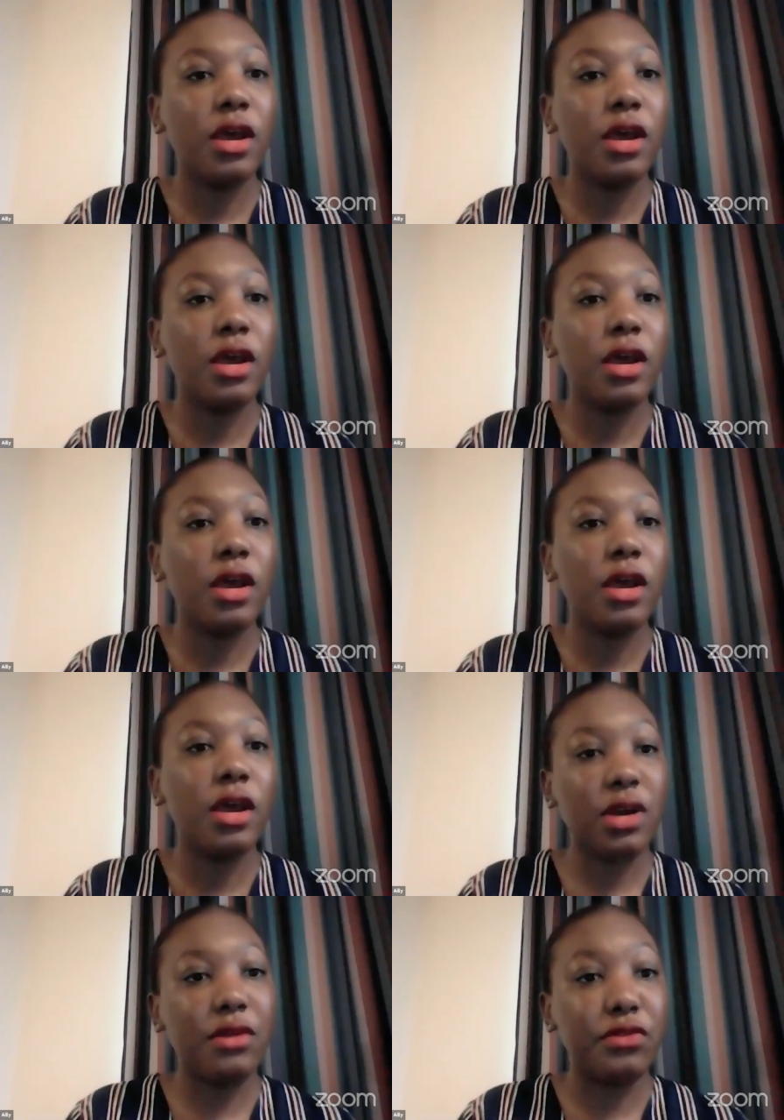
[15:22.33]
taking into
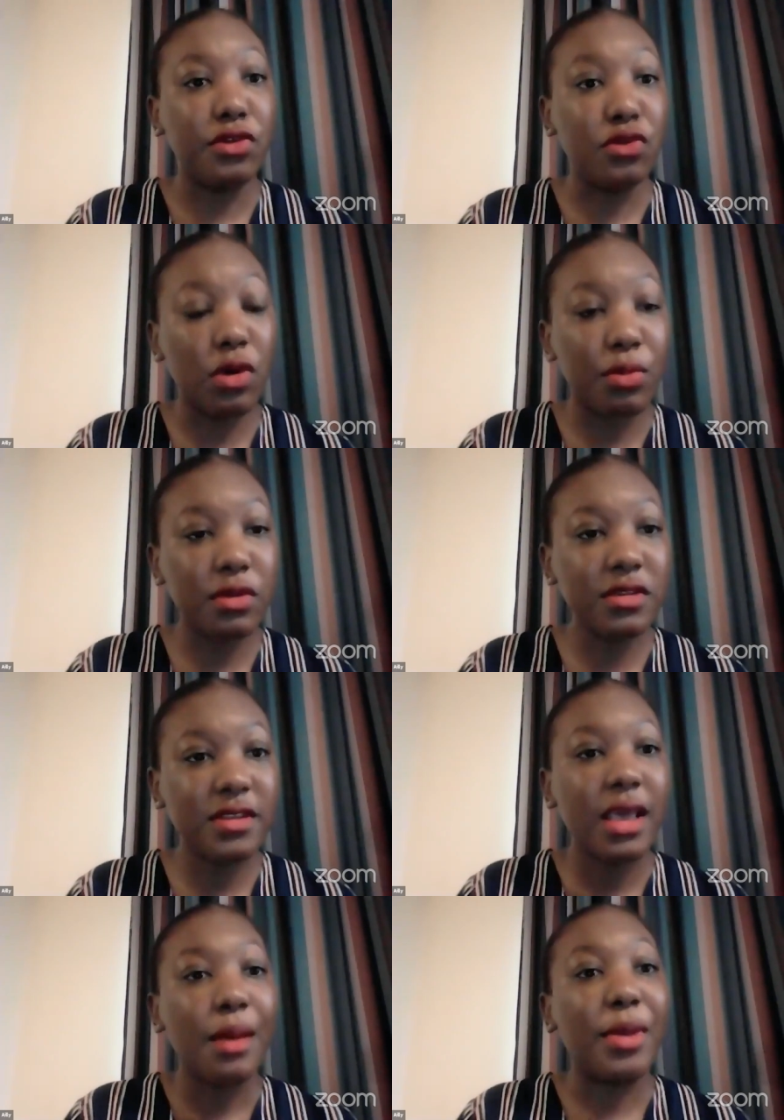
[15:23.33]
account renewables,
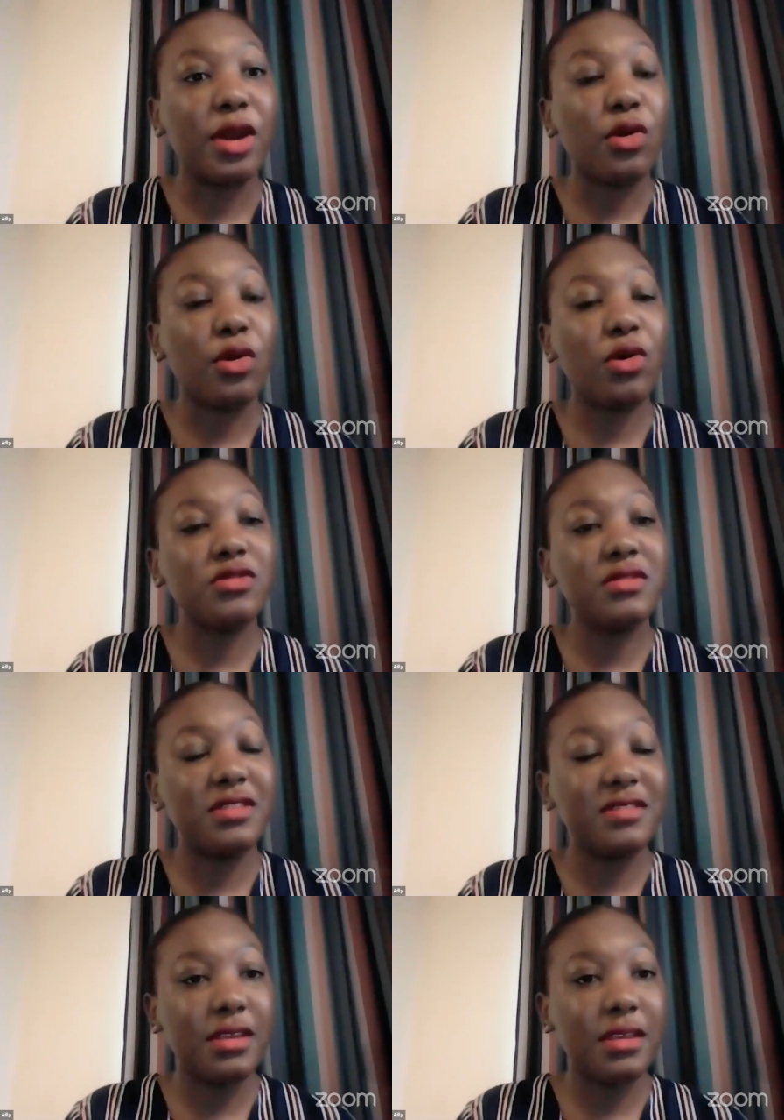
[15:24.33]
but also this
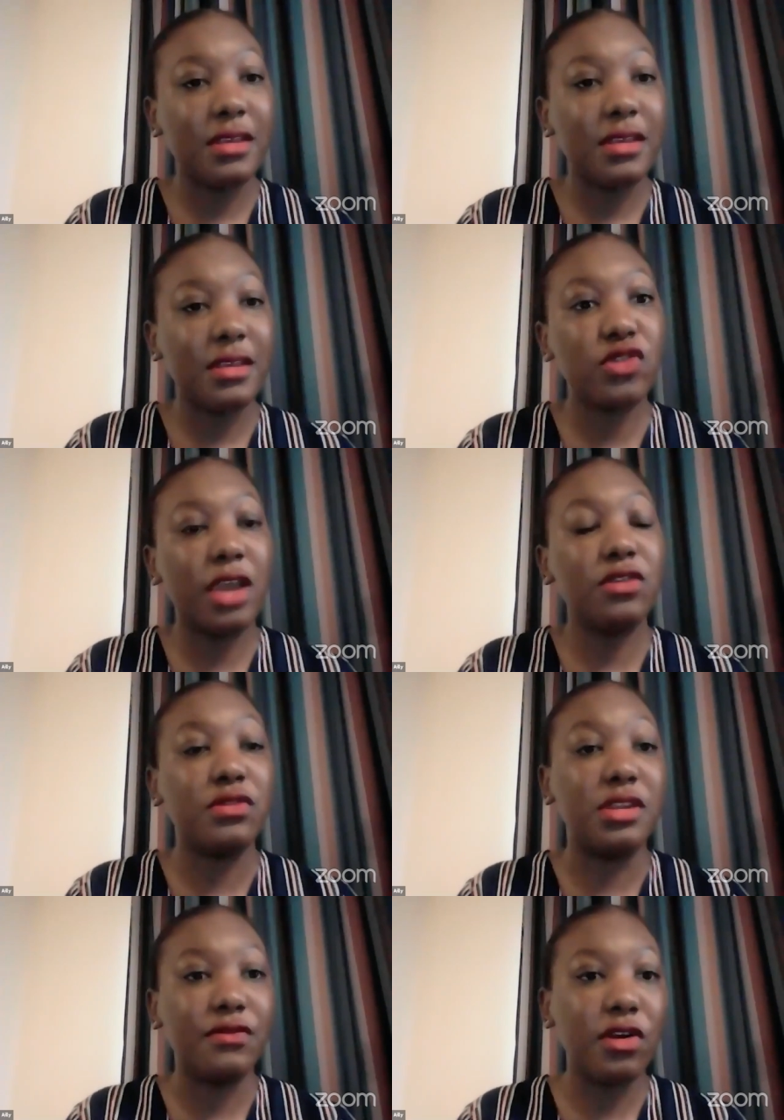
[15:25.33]
at the same time trying
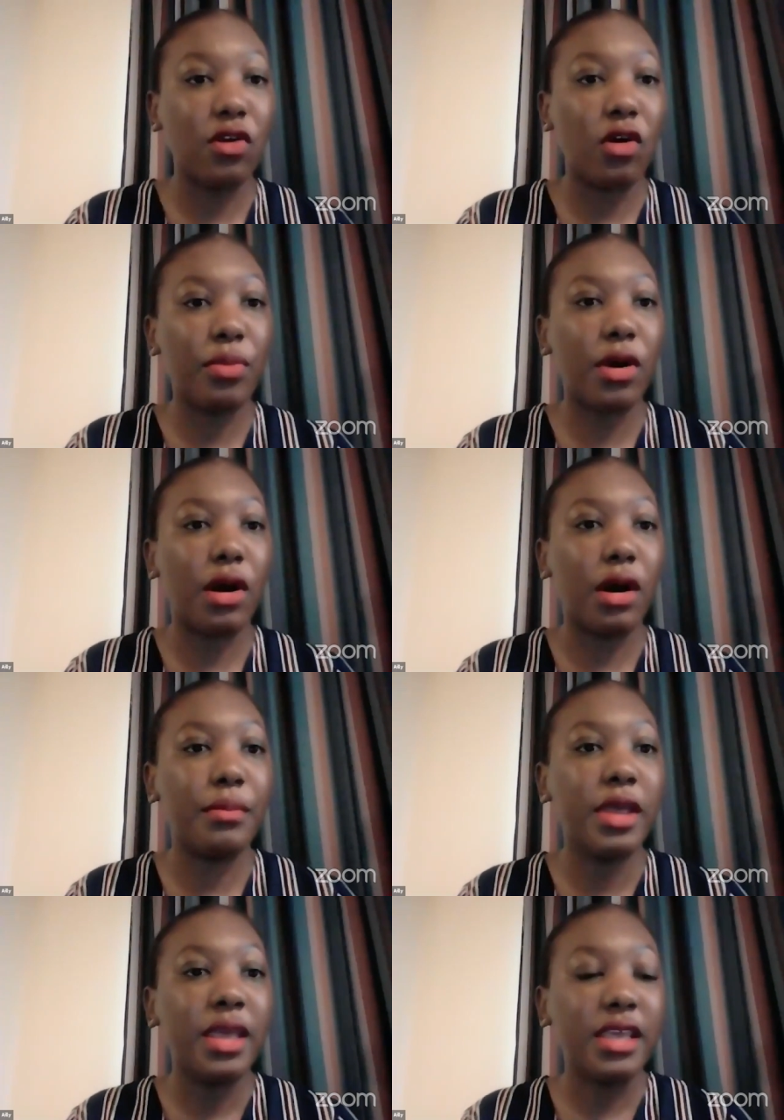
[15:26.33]
to develop
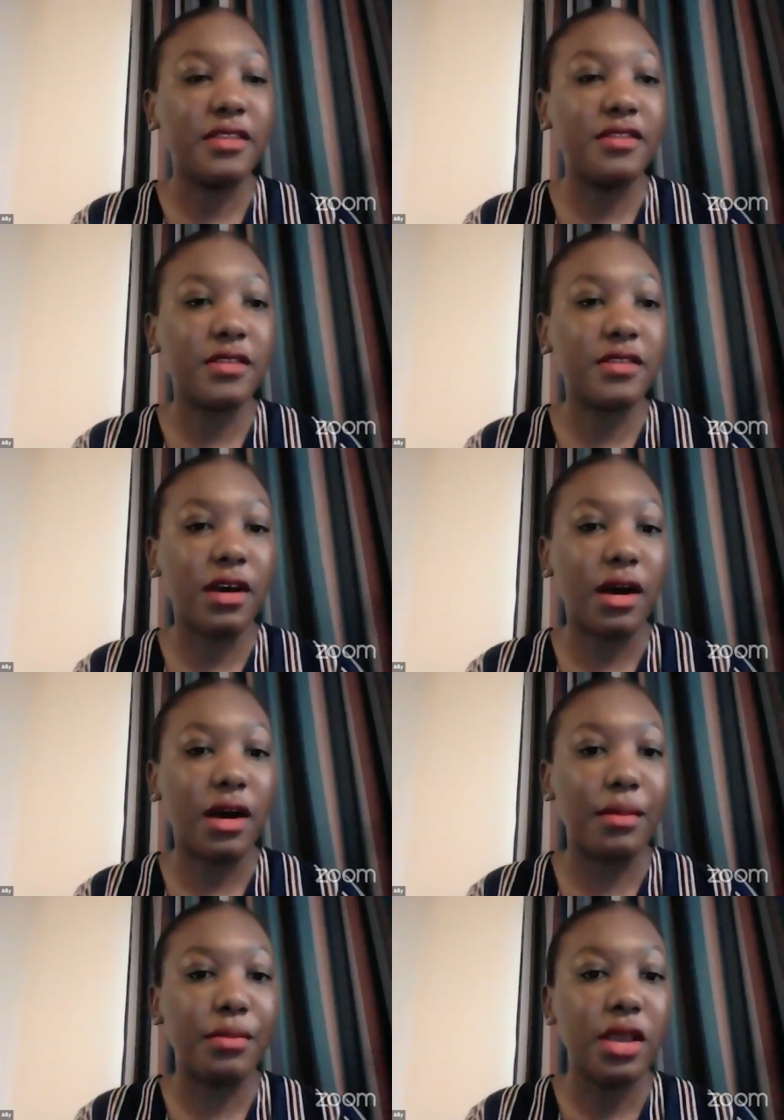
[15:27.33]
its
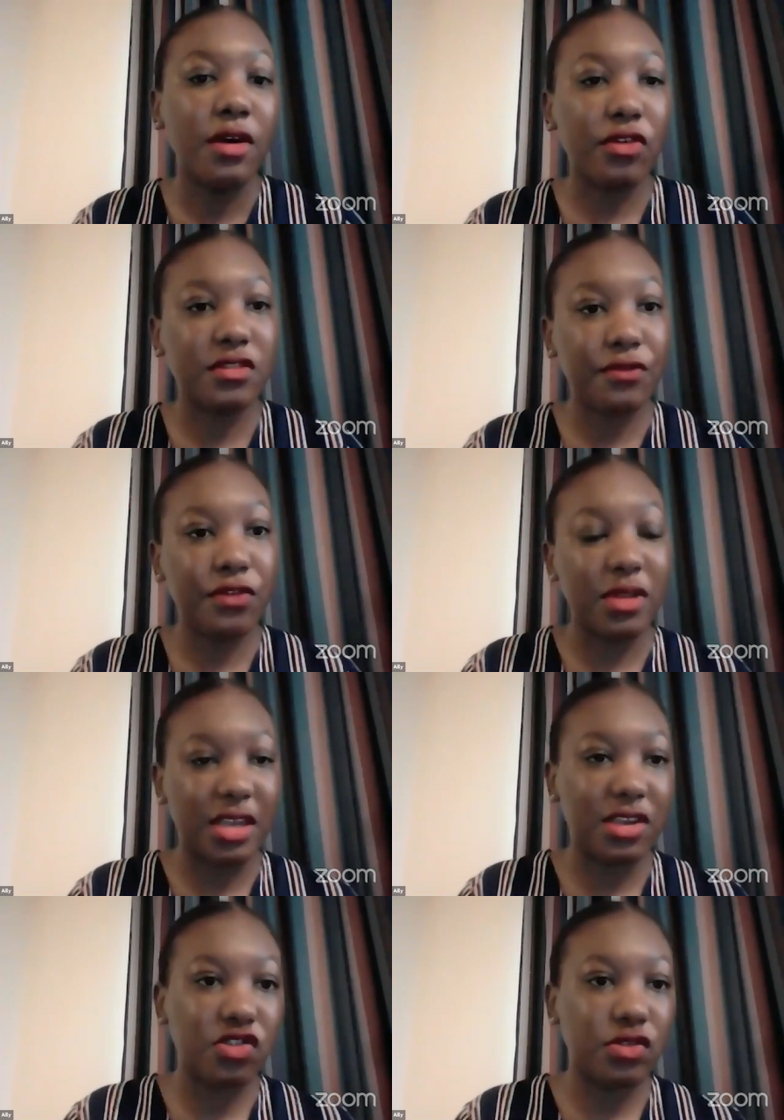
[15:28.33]
fossil fuel
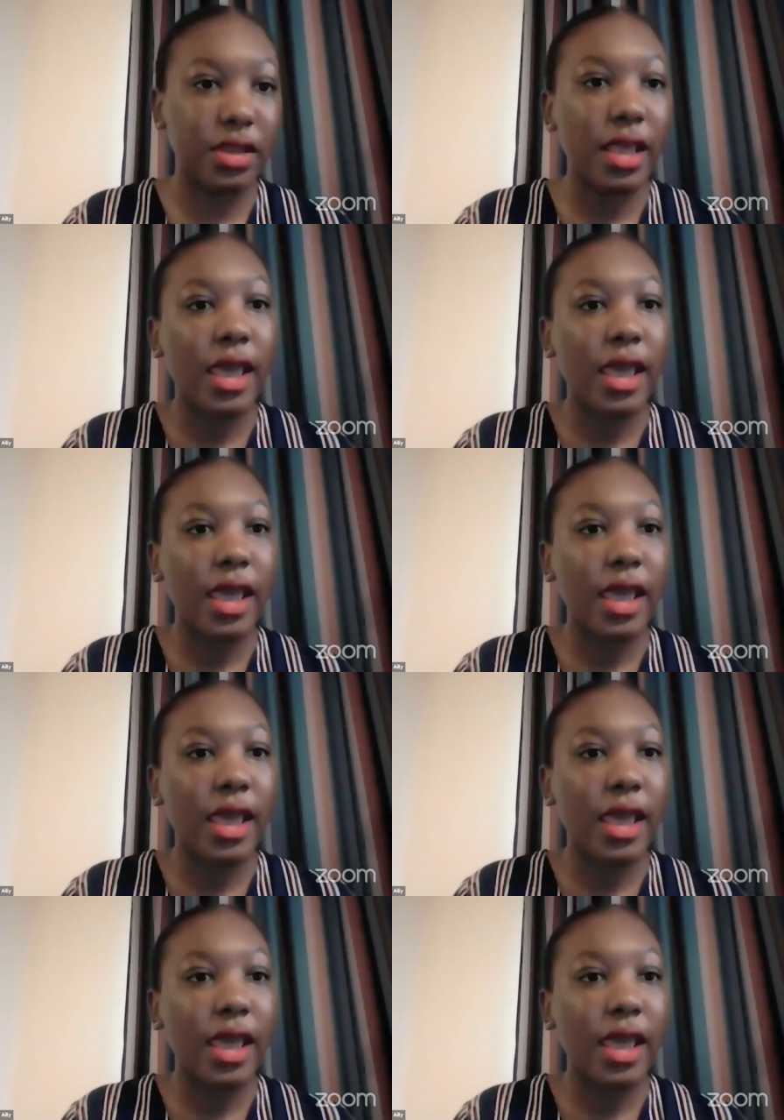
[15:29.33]
industry.